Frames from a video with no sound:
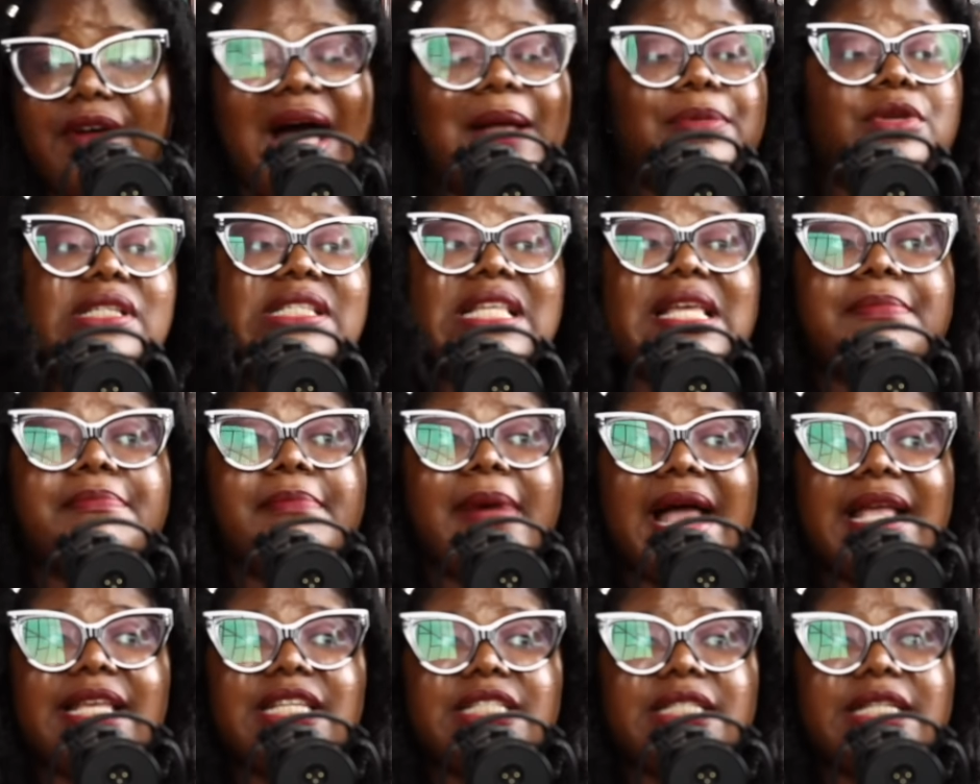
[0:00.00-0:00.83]
I'm just
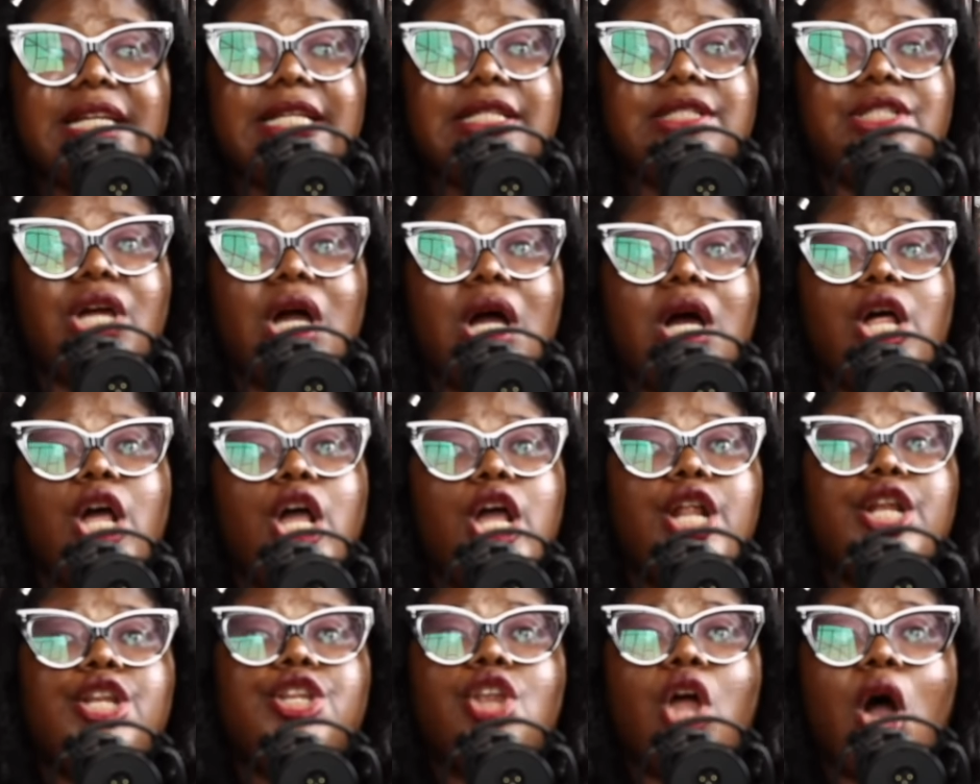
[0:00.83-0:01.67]
imagining the
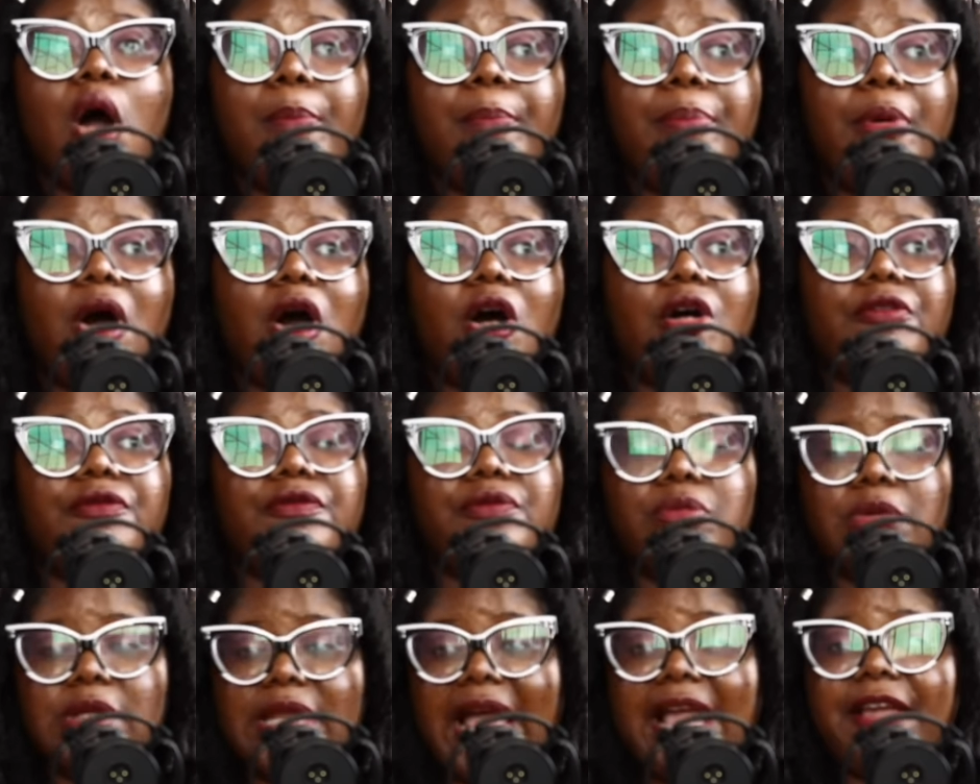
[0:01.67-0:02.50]
number of
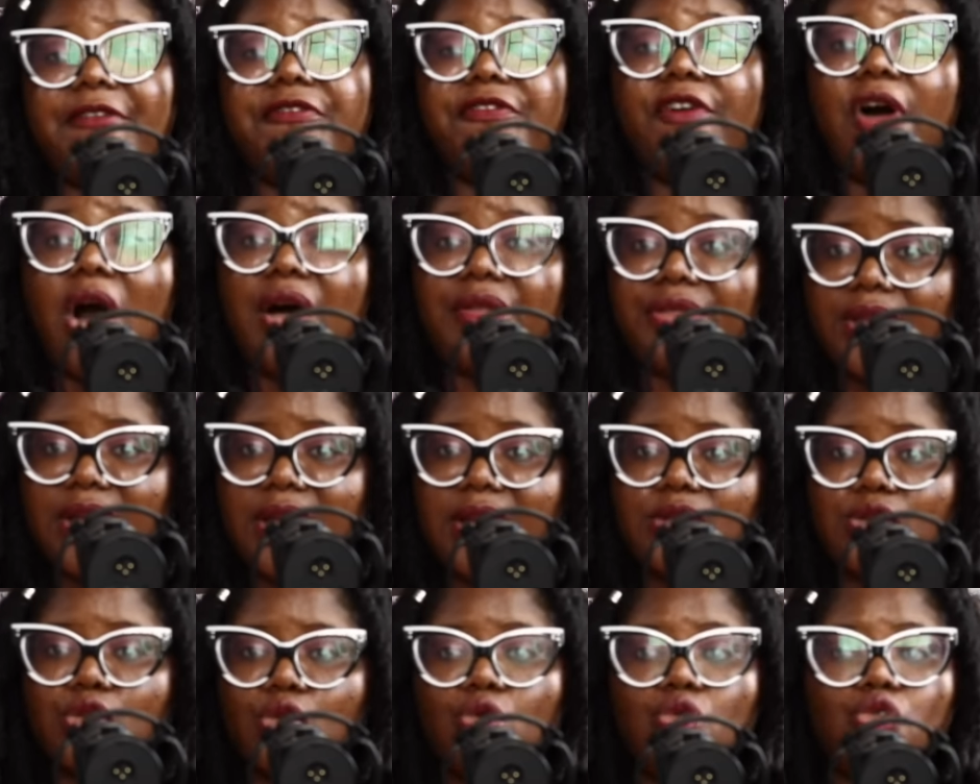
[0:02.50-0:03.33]
like
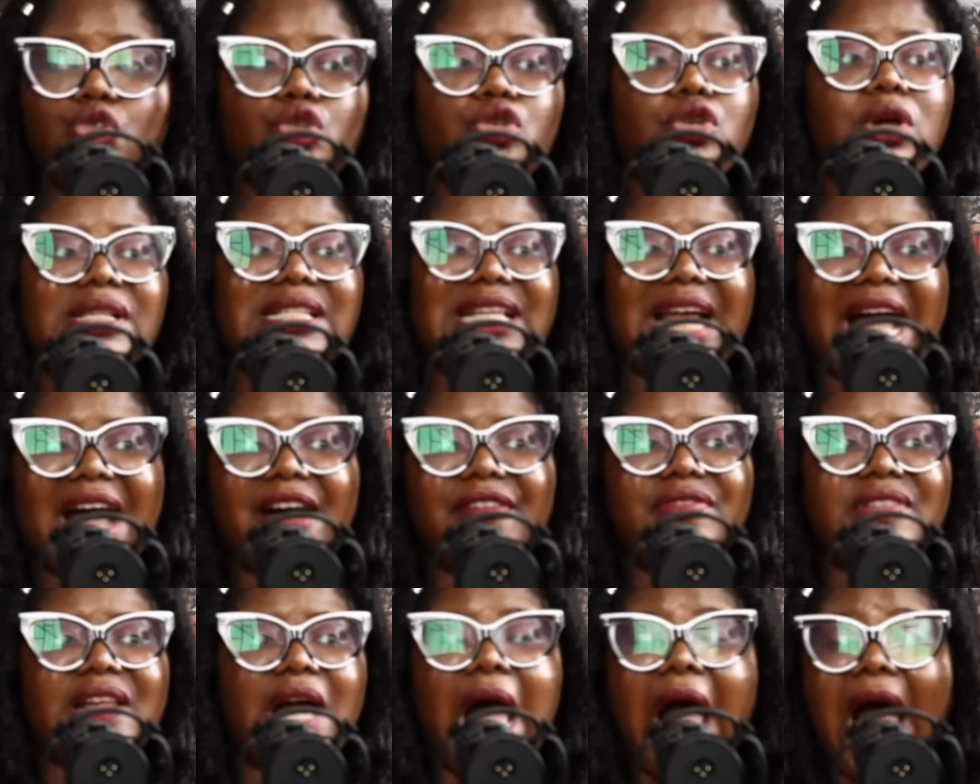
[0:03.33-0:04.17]
fathers who do not
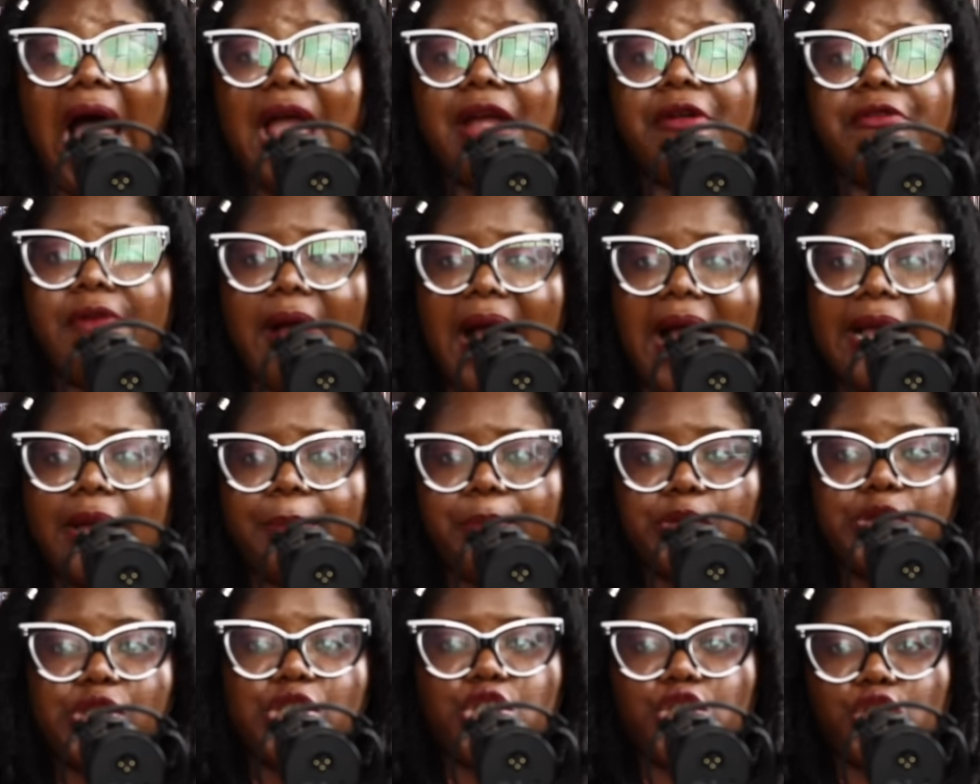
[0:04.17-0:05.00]
have the high rank
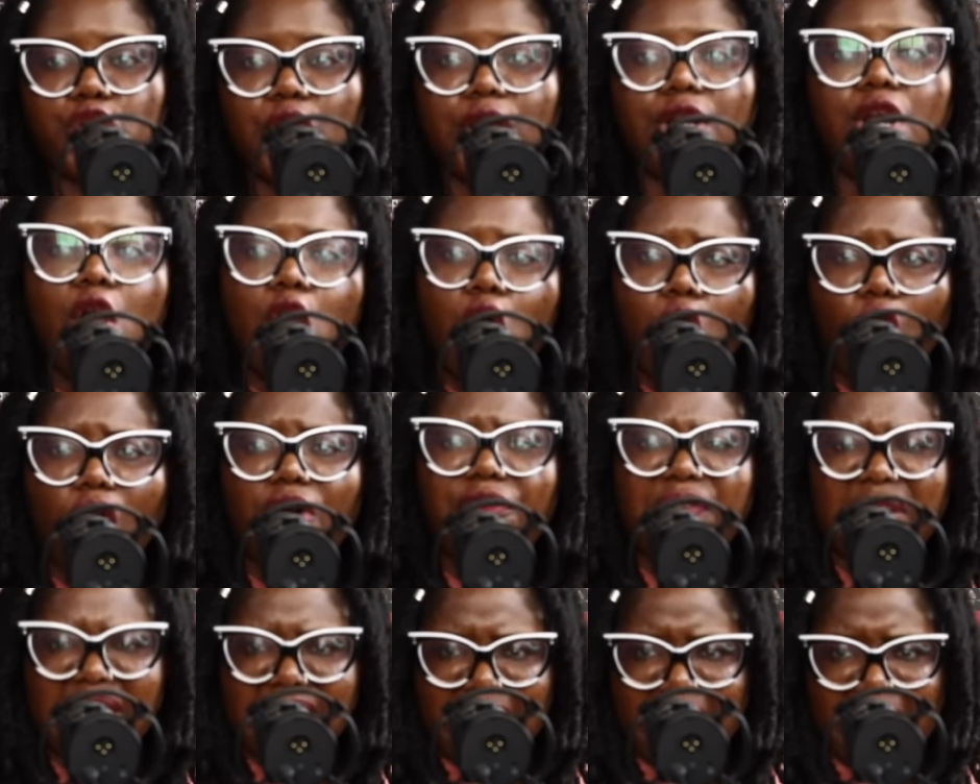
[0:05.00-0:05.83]
position
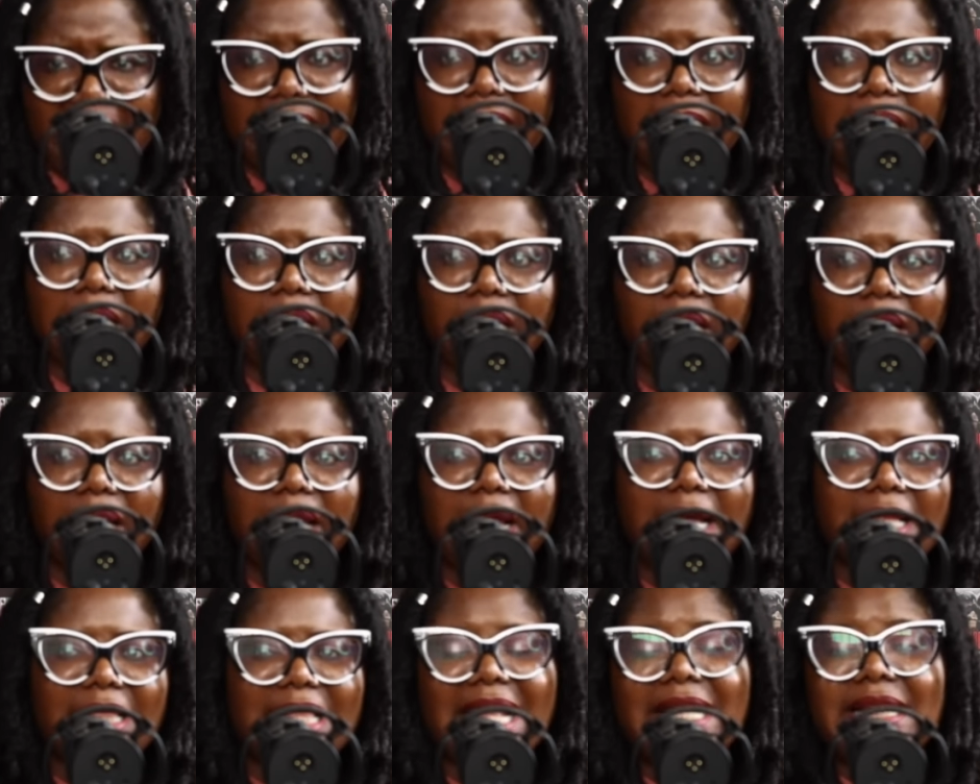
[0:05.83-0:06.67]
of a king
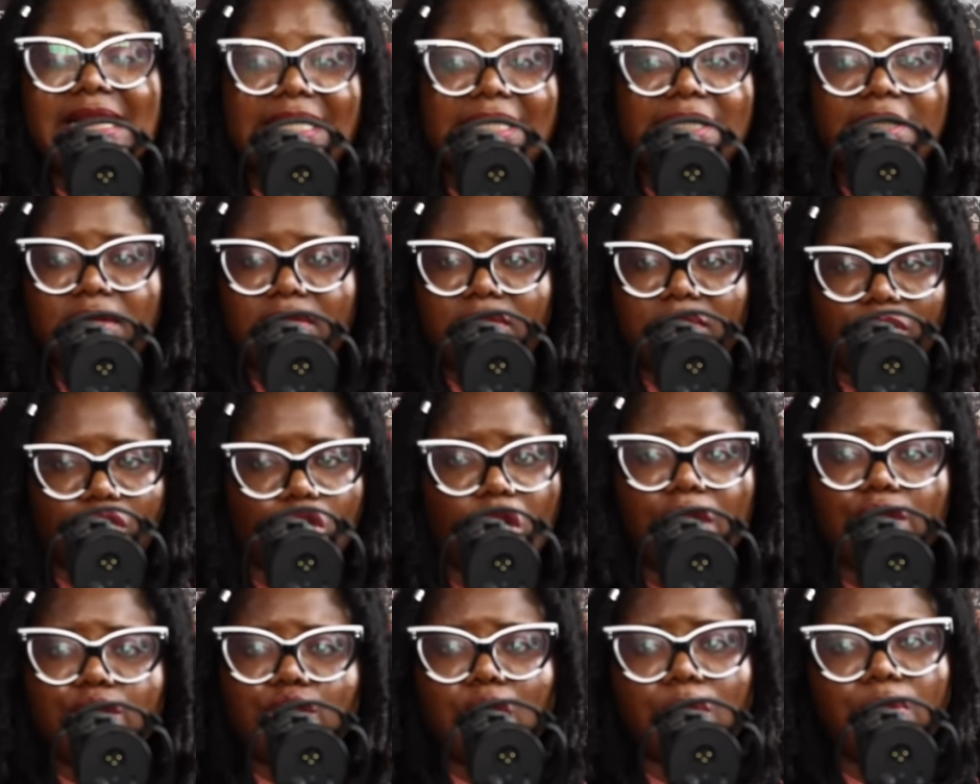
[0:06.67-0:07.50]
that this
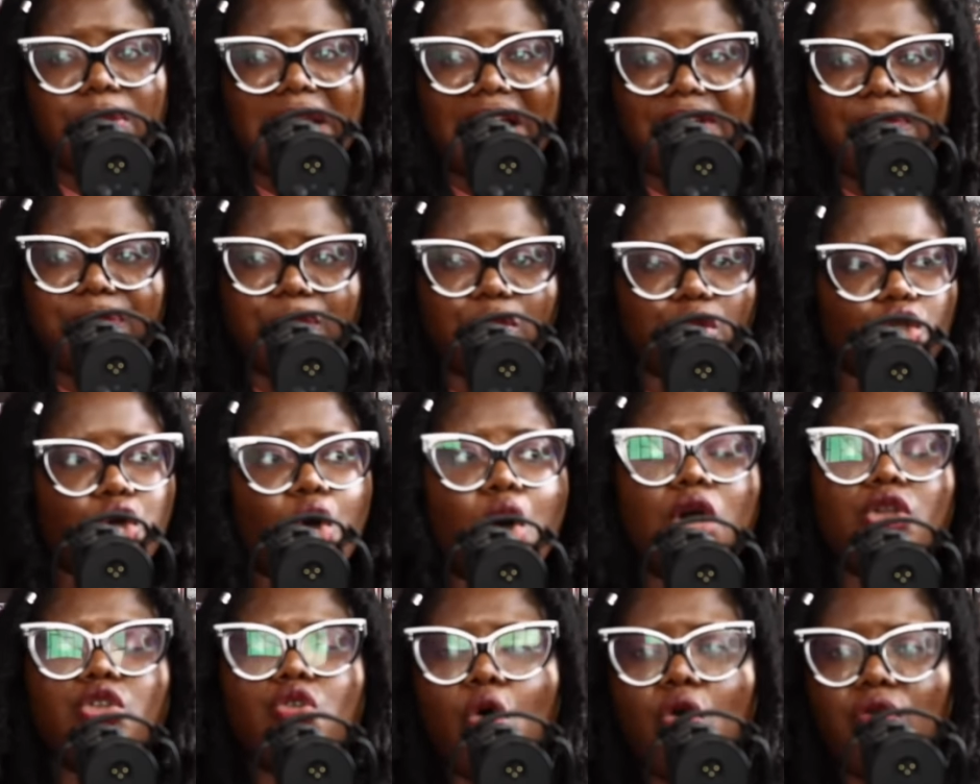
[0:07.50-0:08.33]
doctor would have
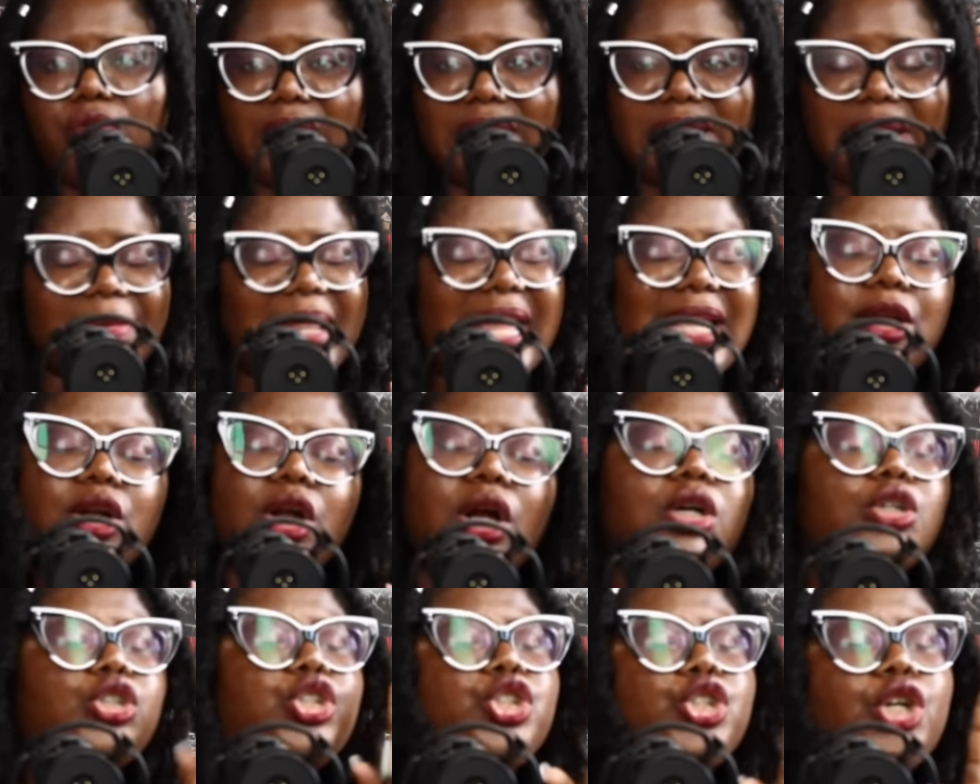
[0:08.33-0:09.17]
talked over them. Like,
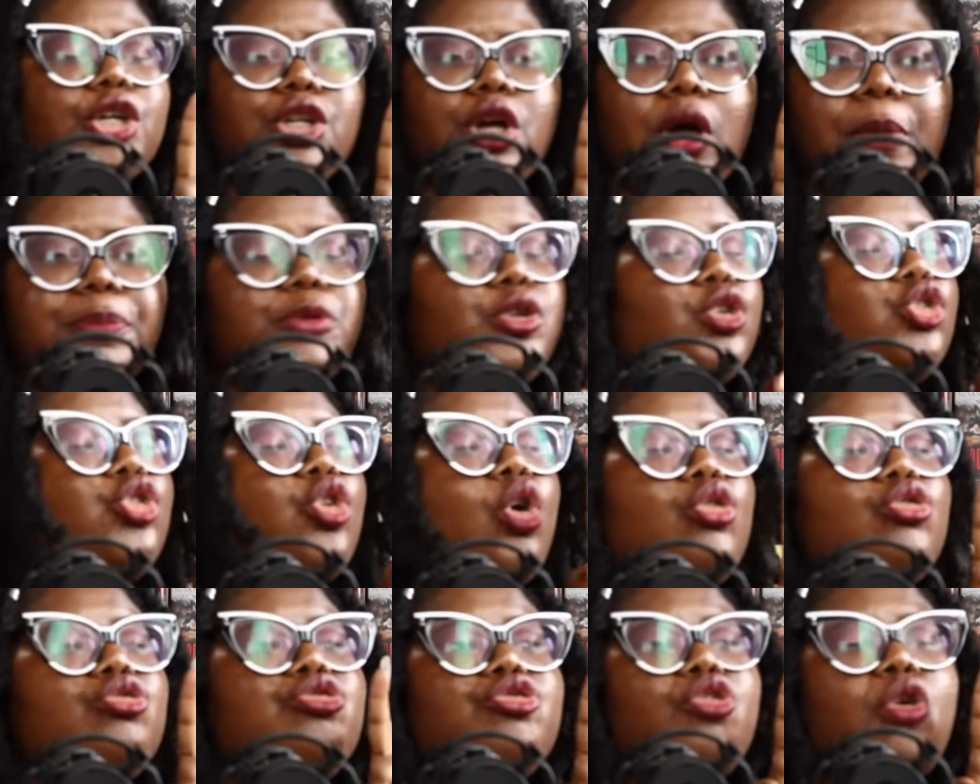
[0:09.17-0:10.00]
girl, shut up. You
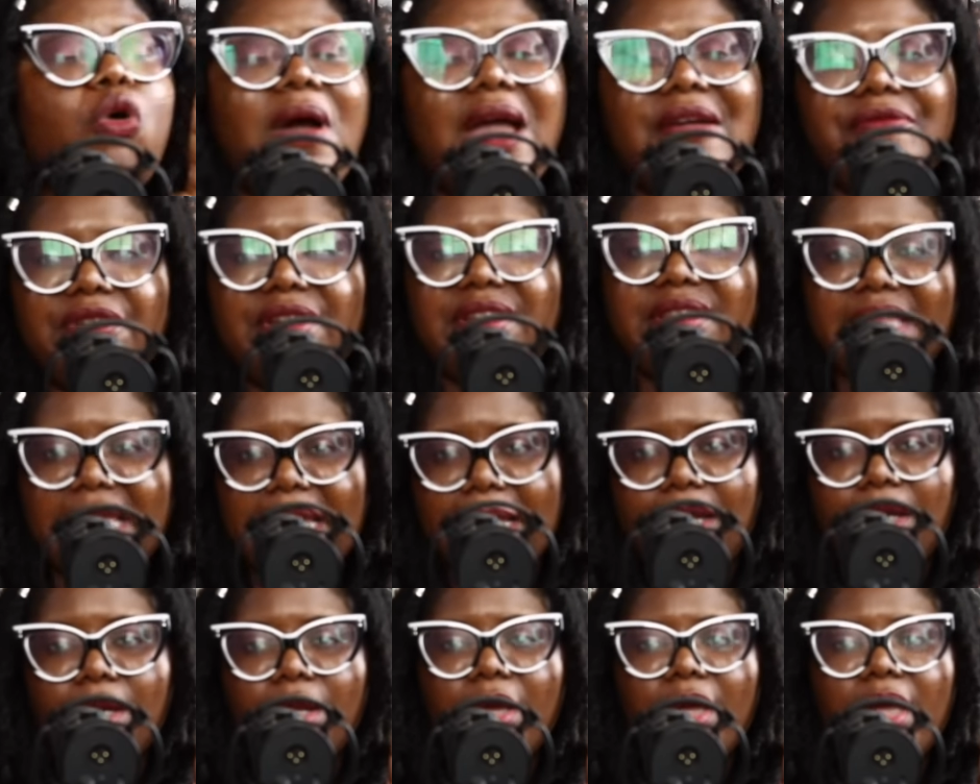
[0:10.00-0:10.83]
don't know
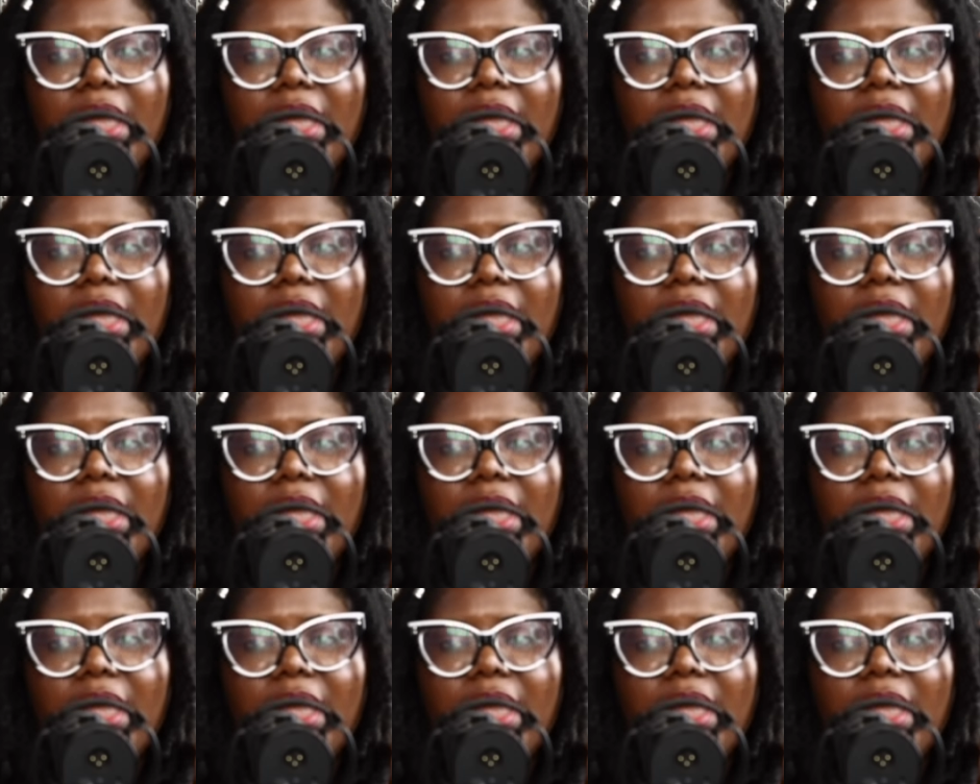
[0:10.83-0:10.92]
everything.